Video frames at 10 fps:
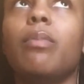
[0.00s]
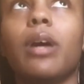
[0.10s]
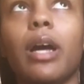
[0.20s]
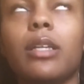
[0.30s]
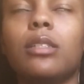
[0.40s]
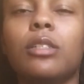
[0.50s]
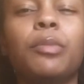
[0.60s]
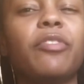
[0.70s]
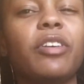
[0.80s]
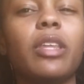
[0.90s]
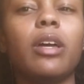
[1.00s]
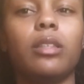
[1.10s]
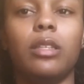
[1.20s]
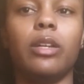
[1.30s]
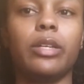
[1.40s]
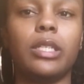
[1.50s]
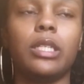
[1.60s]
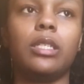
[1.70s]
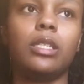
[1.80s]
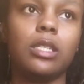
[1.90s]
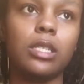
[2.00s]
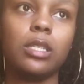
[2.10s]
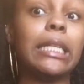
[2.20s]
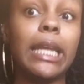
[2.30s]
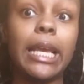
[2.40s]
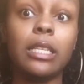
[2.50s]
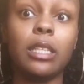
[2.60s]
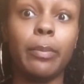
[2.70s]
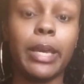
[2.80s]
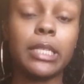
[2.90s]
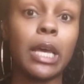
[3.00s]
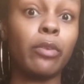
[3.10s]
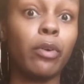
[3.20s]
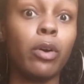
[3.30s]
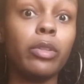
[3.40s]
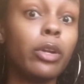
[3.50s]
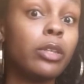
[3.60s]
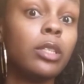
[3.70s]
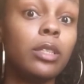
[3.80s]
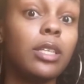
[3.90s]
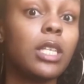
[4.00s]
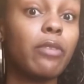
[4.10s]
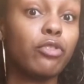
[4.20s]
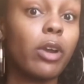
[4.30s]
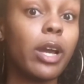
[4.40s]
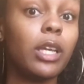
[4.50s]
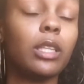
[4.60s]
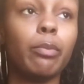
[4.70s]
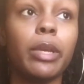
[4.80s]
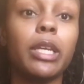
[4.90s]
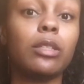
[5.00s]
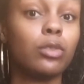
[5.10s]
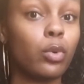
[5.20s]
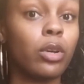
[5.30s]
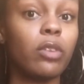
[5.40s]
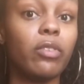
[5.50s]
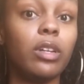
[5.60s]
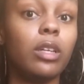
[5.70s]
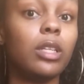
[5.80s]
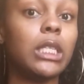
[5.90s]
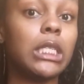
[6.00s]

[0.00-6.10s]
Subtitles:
but I still prefer the healthy nursing tea. It tastes the best out of all the nursing teas I've tried. The pink stork vanilla